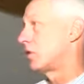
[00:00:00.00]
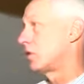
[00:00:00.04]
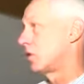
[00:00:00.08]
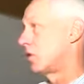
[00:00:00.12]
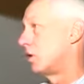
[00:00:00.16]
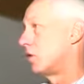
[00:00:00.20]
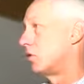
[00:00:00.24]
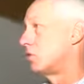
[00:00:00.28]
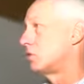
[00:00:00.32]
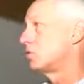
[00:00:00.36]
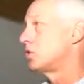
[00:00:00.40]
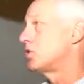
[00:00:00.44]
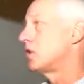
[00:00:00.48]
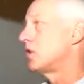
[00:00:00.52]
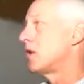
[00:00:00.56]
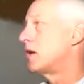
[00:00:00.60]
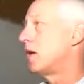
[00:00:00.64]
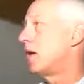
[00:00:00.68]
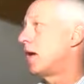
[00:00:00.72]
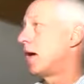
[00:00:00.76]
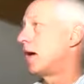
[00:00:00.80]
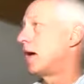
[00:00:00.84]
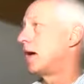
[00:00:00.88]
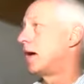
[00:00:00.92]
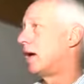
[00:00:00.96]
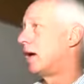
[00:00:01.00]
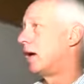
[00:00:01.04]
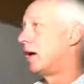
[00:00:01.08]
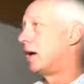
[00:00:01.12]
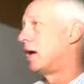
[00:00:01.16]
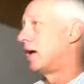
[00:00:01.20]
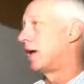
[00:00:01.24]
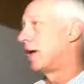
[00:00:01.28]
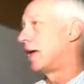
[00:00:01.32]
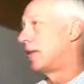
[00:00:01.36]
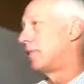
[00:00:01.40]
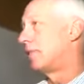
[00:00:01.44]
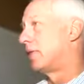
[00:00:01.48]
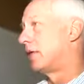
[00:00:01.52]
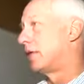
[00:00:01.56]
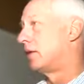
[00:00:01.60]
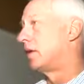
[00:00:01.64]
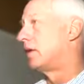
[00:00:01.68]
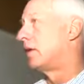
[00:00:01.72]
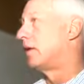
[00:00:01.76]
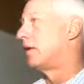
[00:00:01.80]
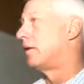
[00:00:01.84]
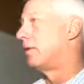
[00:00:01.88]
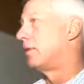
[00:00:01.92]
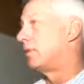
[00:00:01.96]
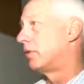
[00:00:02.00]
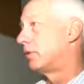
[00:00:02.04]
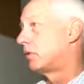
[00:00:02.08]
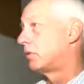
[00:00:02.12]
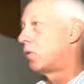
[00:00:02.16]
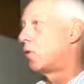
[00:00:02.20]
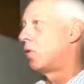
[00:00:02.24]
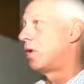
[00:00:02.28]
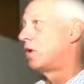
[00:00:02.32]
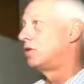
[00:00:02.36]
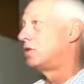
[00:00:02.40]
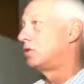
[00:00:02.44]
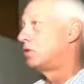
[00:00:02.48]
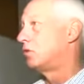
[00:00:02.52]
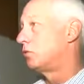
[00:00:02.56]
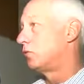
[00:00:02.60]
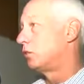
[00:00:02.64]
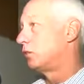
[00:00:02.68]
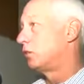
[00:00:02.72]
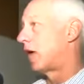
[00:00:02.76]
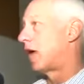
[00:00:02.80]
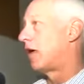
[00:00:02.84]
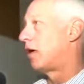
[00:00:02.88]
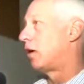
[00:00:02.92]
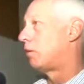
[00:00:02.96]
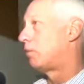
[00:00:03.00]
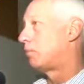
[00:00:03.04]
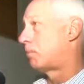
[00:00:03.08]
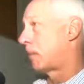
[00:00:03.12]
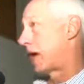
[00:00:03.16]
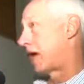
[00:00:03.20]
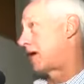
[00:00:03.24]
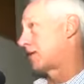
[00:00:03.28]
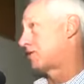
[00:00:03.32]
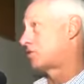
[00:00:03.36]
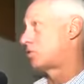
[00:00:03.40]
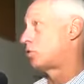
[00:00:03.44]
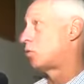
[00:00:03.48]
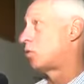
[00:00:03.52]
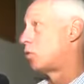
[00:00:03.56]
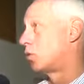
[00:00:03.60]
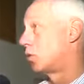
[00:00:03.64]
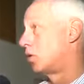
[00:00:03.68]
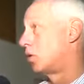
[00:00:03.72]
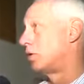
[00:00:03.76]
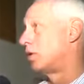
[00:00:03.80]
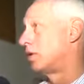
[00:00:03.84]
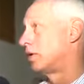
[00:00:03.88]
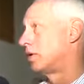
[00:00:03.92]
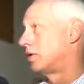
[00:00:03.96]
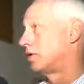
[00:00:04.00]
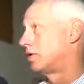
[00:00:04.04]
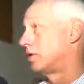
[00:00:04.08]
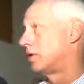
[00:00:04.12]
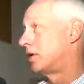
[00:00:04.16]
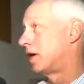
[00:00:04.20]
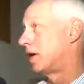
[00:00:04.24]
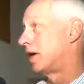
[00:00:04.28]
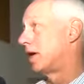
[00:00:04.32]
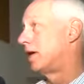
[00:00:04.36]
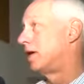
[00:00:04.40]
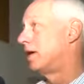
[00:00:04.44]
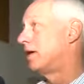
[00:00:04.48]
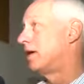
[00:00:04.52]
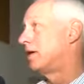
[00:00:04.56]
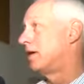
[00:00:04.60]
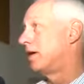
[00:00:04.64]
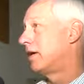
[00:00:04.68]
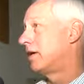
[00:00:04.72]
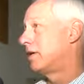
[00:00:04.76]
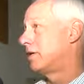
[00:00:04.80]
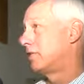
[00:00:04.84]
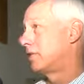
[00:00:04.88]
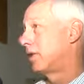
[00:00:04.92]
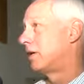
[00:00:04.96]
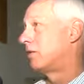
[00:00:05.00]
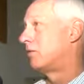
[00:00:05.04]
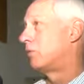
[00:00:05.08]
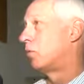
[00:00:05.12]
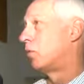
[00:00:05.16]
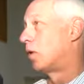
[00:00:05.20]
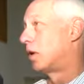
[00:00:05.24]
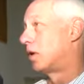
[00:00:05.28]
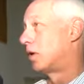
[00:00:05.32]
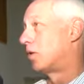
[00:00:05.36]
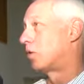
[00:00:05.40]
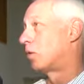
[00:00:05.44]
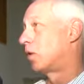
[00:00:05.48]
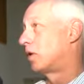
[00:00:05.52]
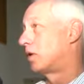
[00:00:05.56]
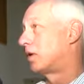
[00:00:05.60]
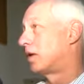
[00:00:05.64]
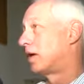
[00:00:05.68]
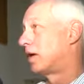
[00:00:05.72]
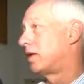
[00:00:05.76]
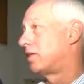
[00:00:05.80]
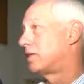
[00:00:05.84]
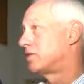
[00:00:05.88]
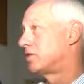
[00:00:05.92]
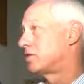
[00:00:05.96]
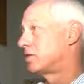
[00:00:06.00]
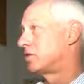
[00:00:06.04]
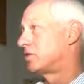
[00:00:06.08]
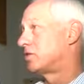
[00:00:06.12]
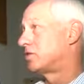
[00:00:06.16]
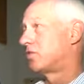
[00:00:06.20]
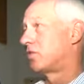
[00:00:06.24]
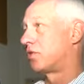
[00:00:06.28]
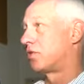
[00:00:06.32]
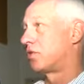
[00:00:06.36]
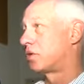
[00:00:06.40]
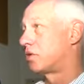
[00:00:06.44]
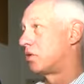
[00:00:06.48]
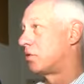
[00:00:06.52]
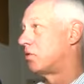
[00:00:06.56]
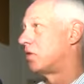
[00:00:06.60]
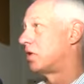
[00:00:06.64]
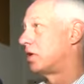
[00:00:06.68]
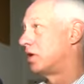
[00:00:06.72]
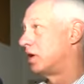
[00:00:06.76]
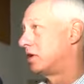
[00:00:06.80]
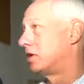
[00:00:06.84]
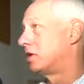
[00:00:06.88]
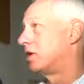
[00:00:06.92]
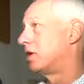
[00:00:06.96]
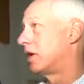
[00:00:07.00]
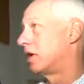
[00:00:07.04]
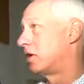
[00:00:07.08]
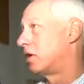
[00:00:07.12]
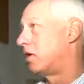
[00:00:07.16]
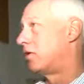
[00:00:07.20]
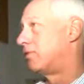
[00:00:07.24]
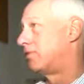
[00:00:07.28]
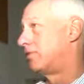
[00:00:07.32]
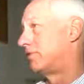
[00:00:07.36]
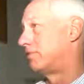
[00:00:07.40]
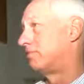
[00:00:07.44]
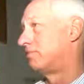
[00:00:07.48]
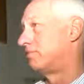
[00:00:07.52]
a coat, and then they're going to help pass the word today that what a great day this is for the Coda Kid kickoff.